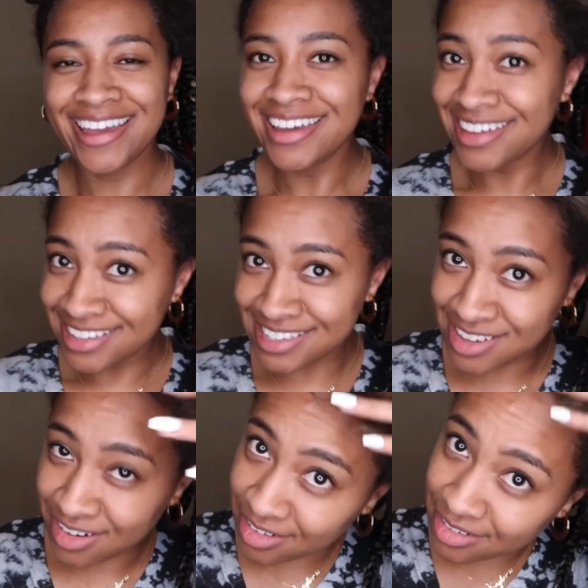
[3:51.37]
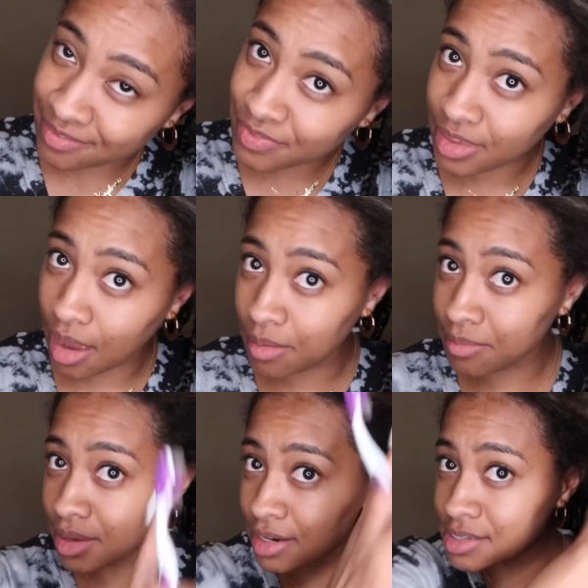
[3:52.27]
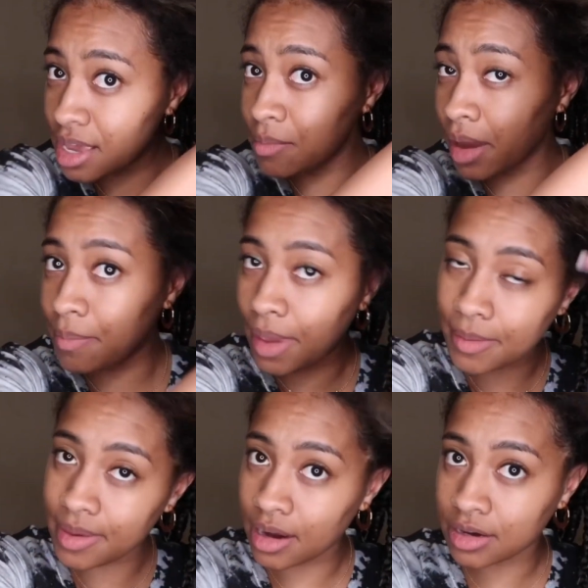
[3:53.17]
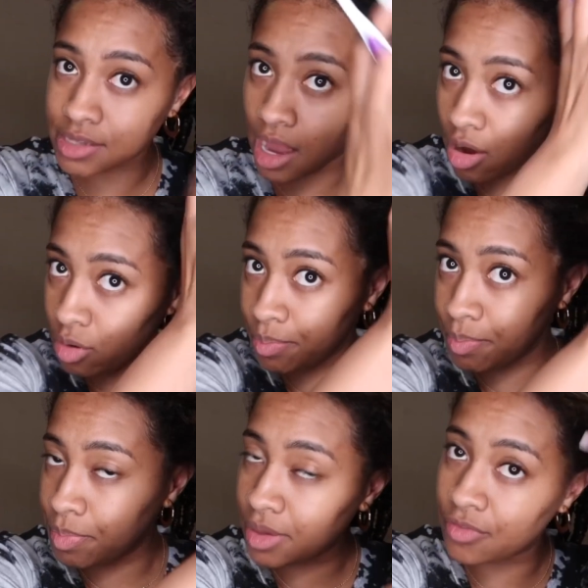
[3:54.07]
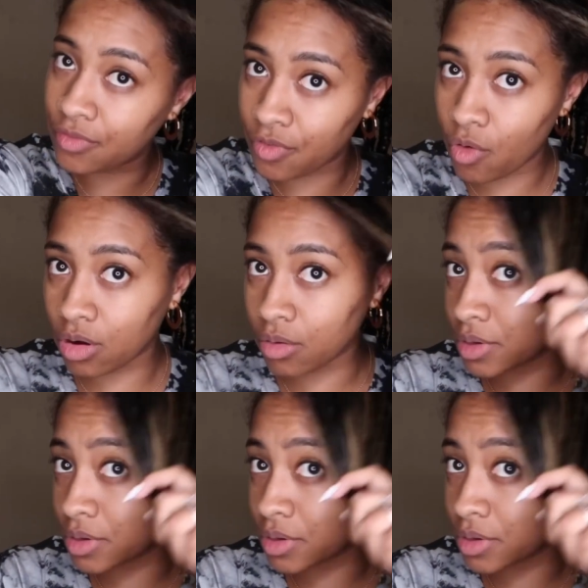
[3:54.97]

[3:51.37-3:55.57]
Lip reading: So I'm gonna take my baby hairs out before we